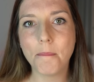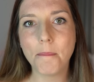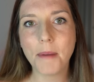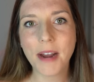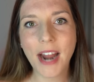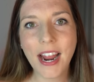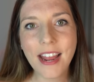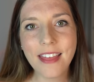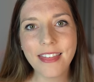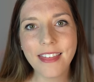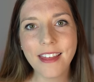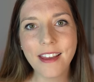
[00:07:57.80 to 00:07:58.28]

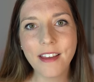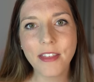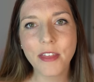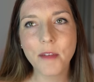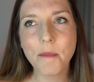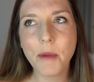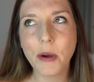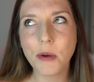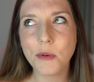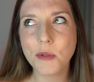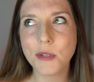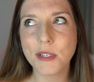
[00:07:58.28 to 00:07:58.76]
But I think
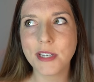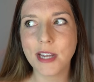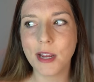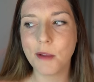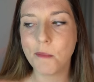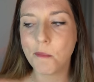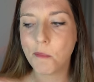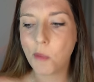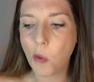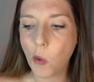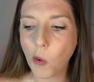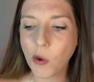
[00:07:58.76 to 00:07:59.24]
the most
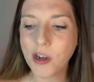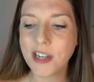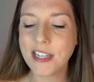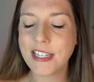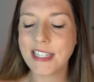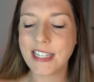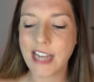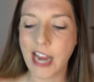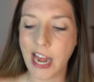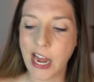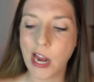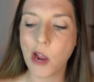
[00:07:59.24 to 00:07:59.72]

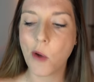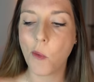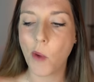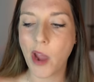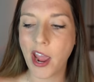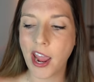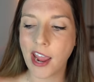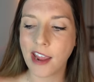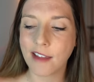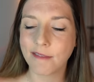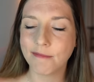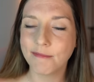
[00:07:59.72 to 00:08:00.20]
important
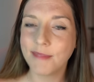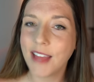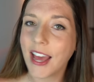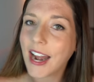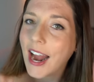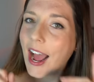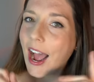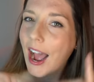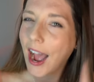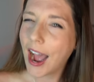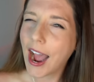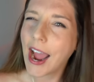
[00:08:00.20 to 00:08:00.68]
takeaway
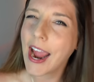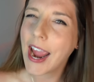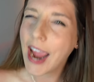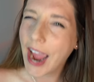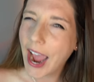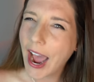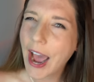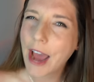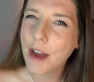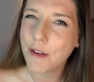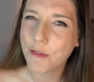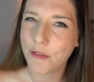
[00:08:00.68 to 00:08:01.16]
that I
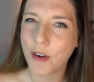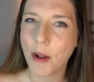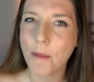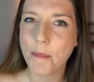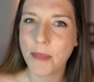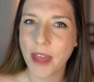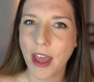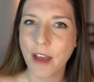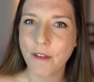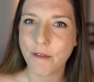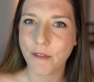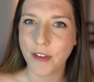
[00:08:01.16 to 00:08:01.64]
had
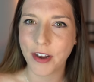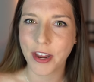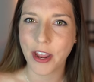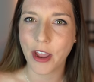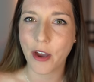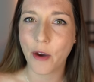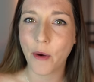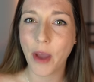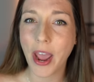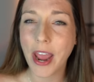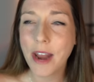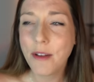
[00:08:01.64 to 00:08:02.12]
from that
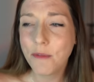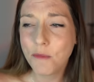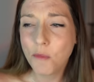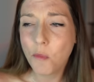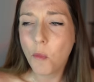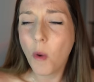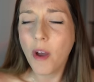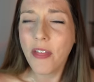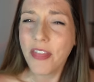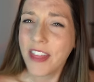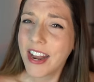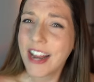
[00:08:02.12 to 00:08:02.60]
video,
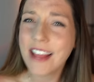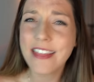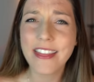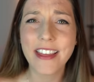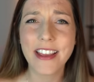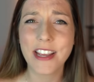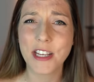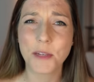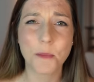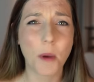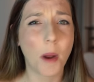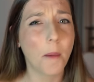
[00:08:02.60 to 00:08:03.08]
and one that I
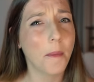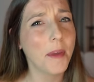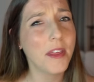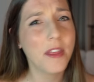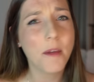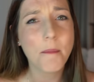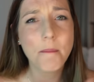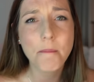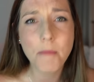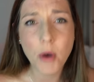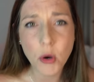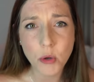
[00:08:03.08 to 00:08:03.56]
think is probably
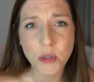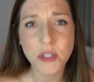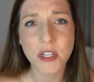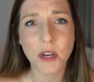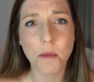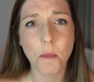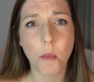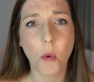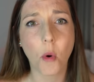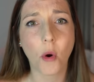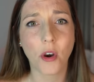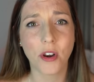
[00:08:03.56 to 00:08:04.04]
the most
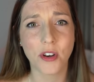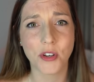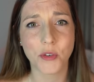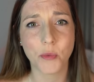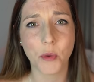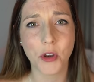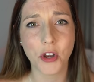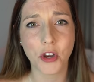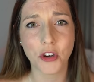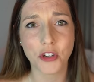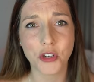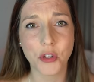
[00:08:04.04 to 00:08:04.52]
important
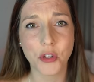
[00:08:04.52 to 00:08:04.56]
when you're